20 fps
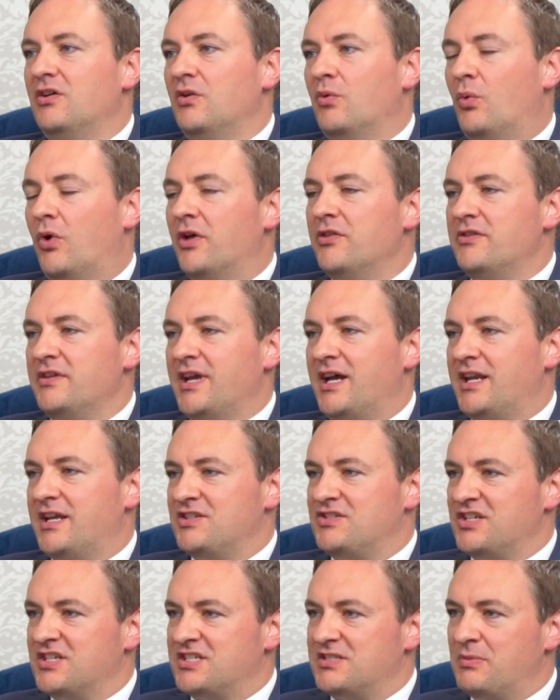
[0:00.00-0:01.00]
want the
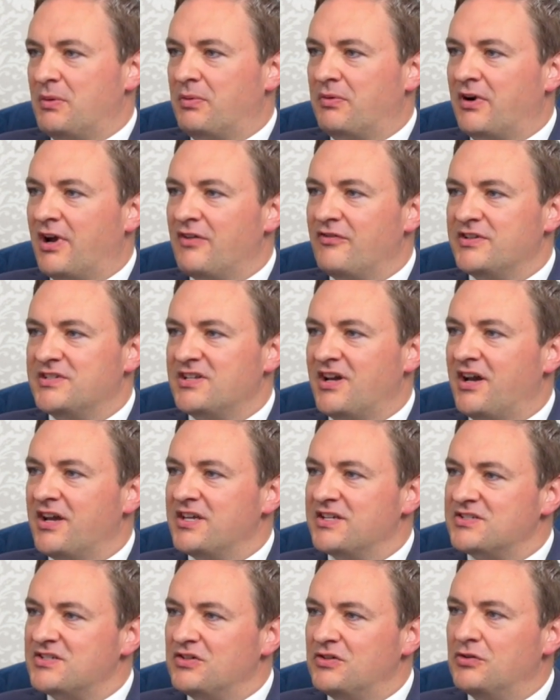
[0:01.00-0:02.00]
NHS to be
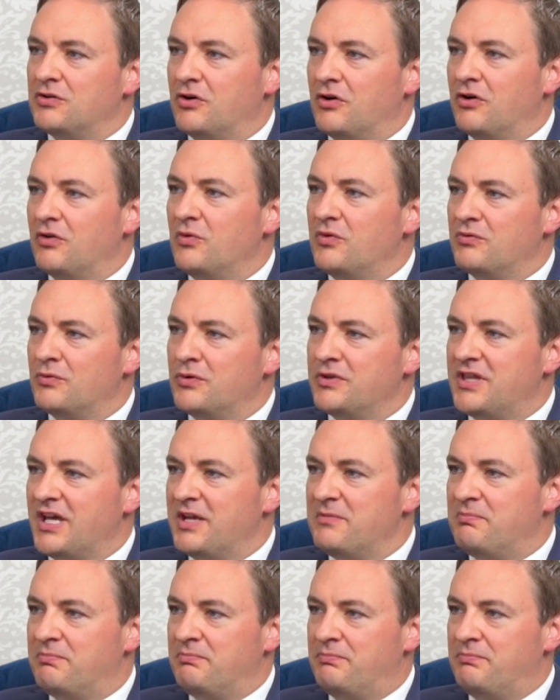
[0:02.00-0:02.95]
privatised, or would they